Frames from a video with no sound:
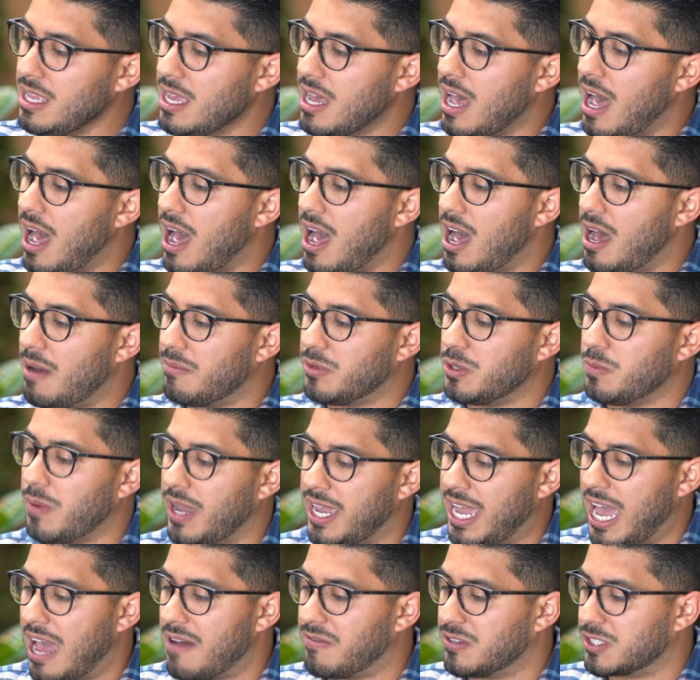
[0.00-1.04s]
you
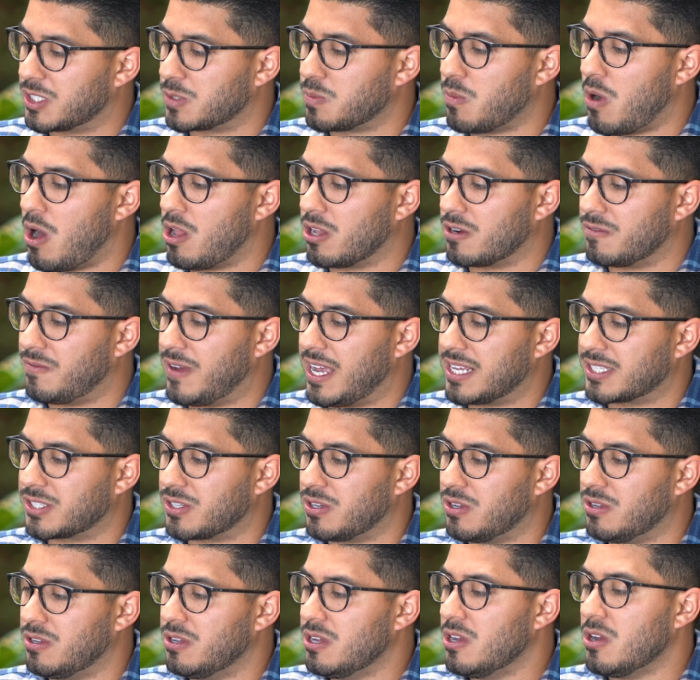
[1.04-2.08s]
might have a smaller
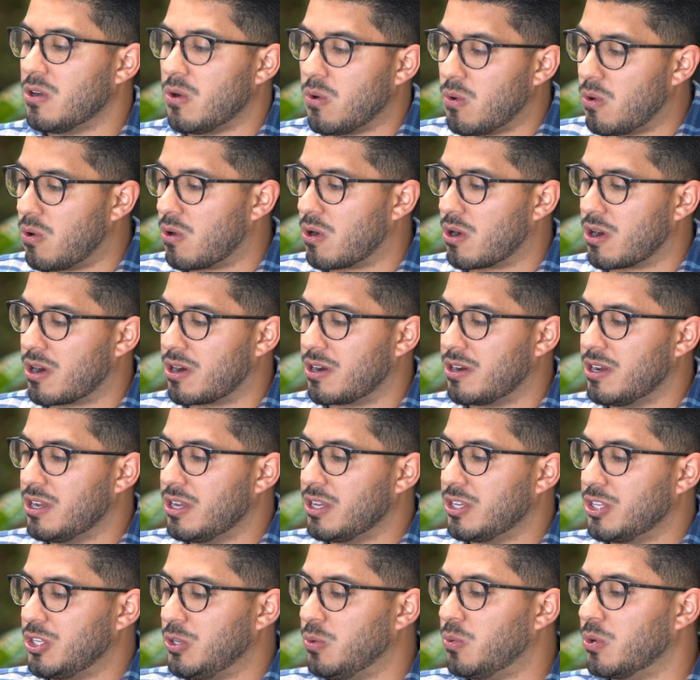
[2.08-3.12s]
vessel, or
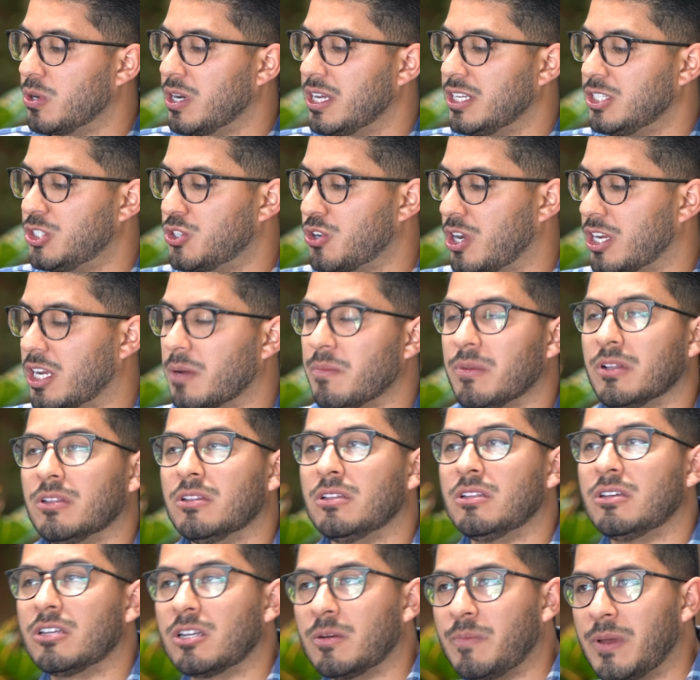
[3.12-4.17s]
you want to drink them a
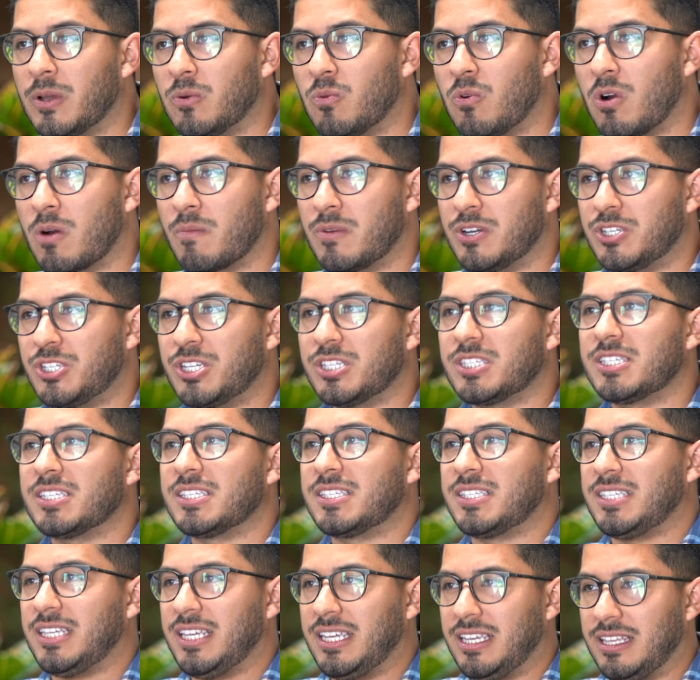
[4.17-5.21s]
little bit warmer just to
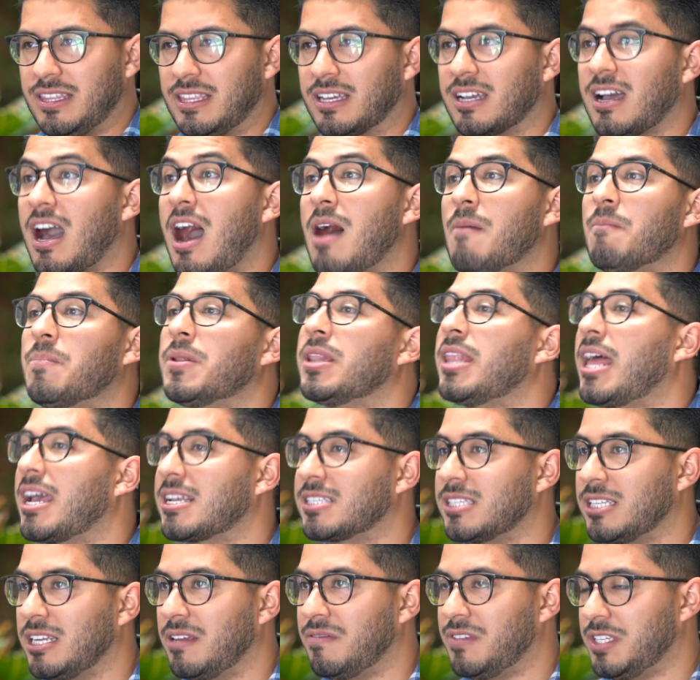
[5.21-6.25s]
see the
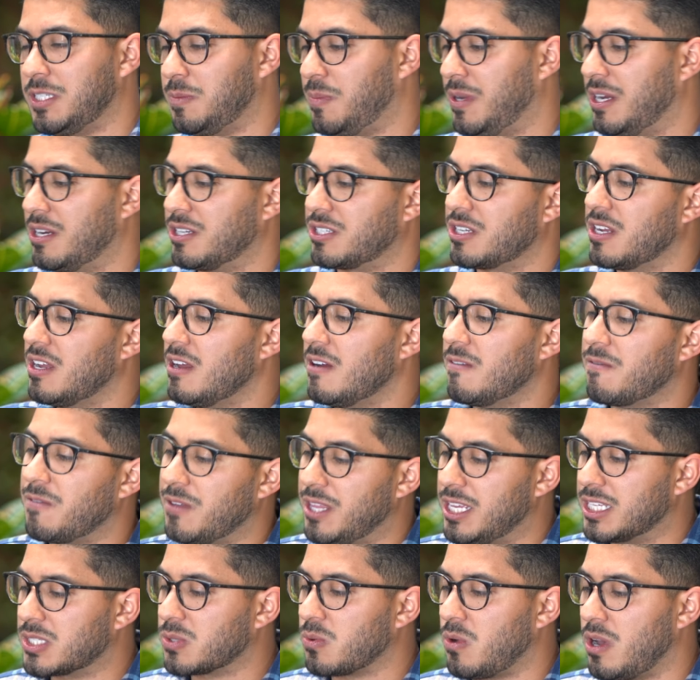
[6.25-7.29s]
complexity of these beers. For
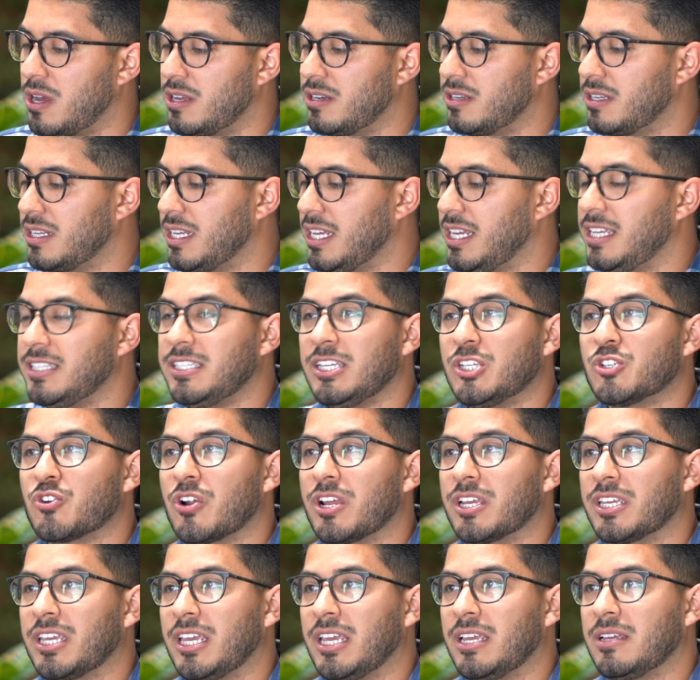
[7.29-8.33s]
this one, easy
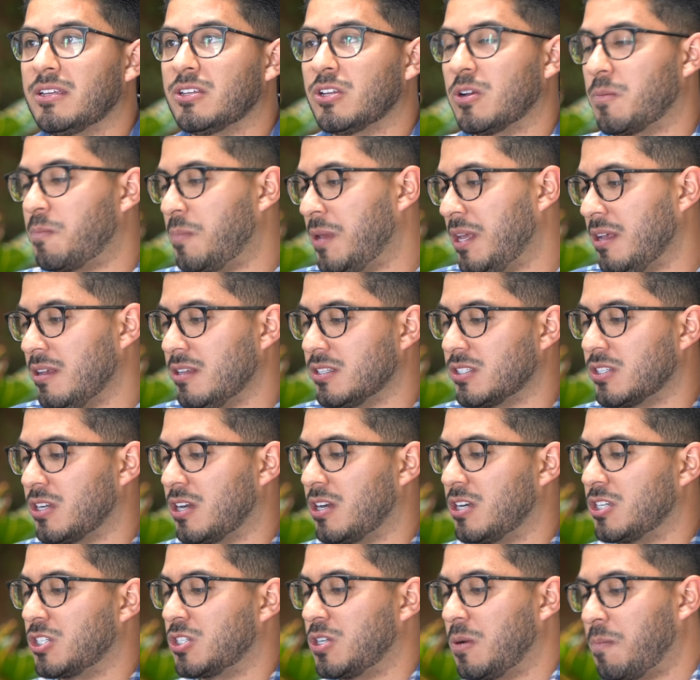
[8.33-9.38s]
drinking, your
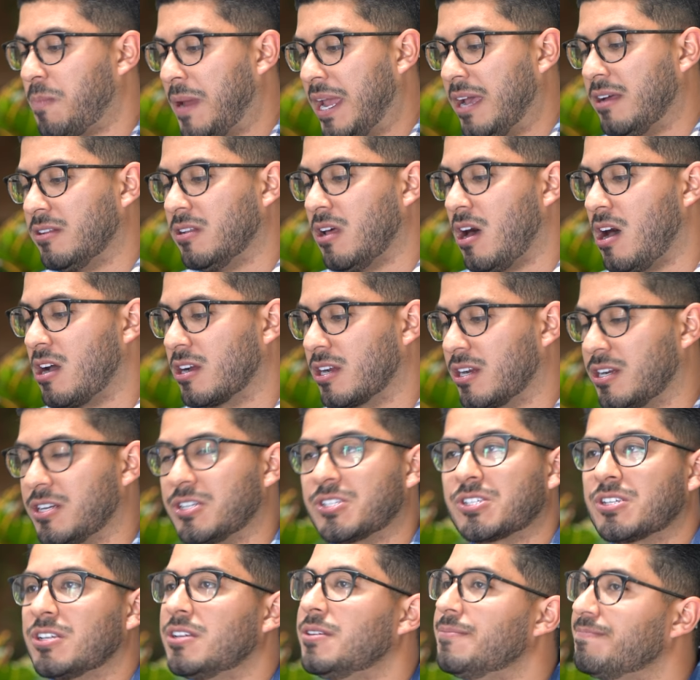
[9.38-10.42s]
Pilsners, your Pale
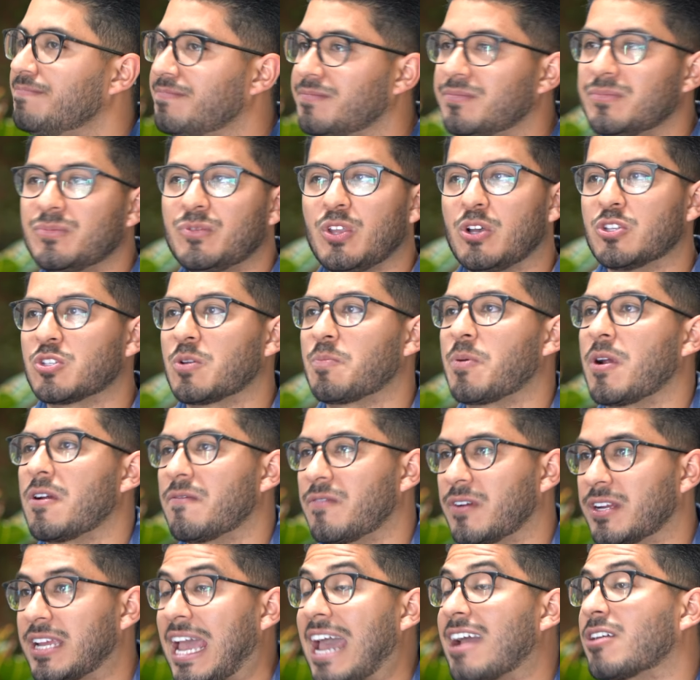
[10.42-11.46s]
Lagers, those are
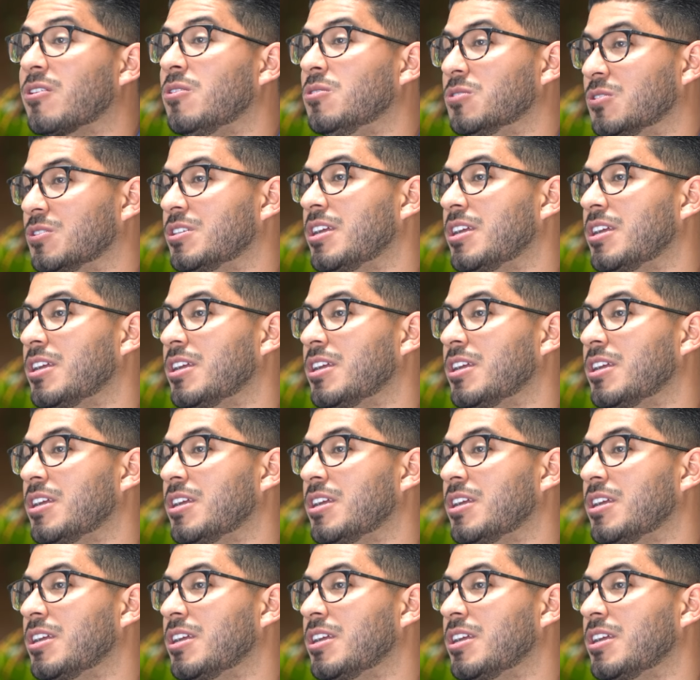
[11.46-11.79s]
perfect at colder